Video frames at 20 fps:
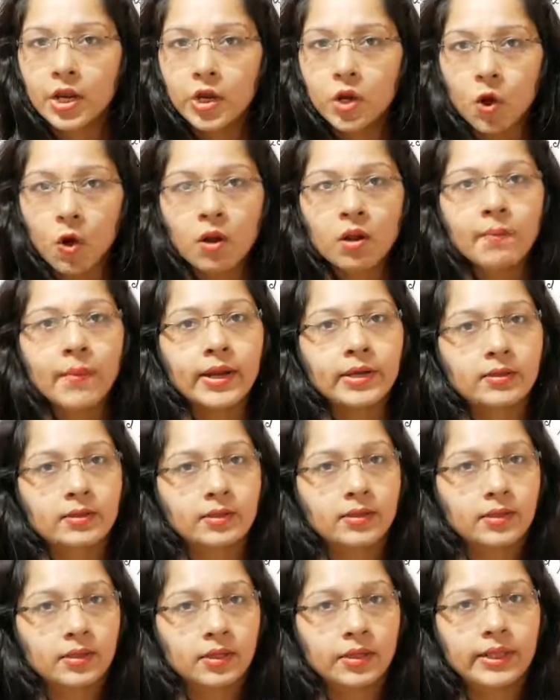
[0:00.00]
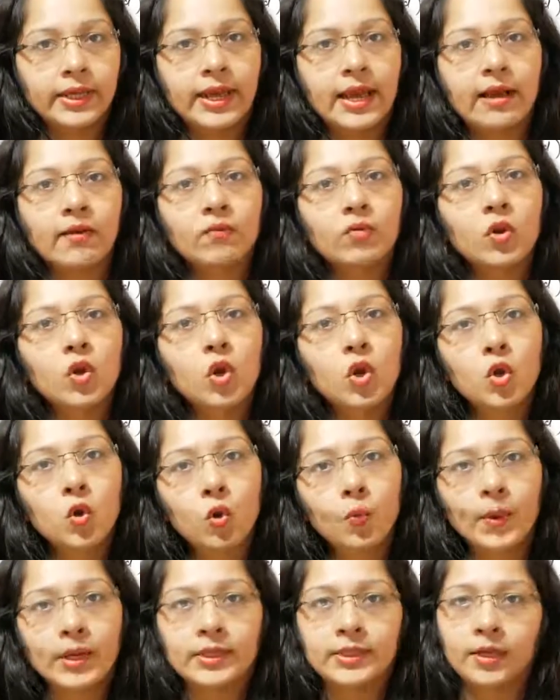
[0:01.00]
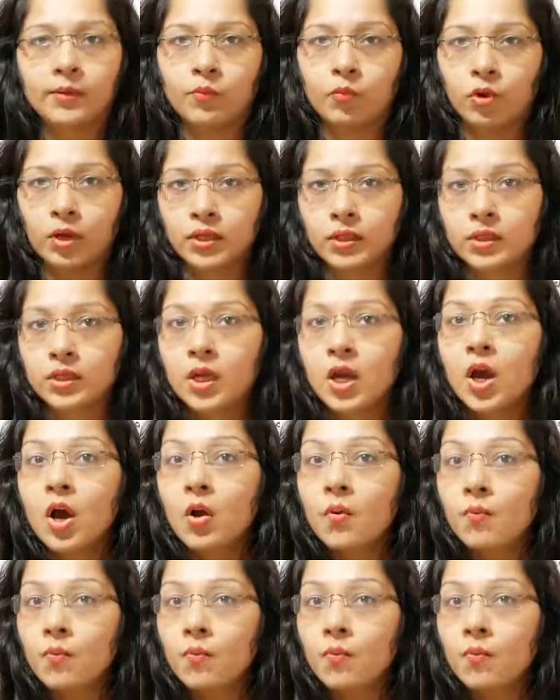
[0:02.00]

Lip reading: Non-metals, they have low melting points.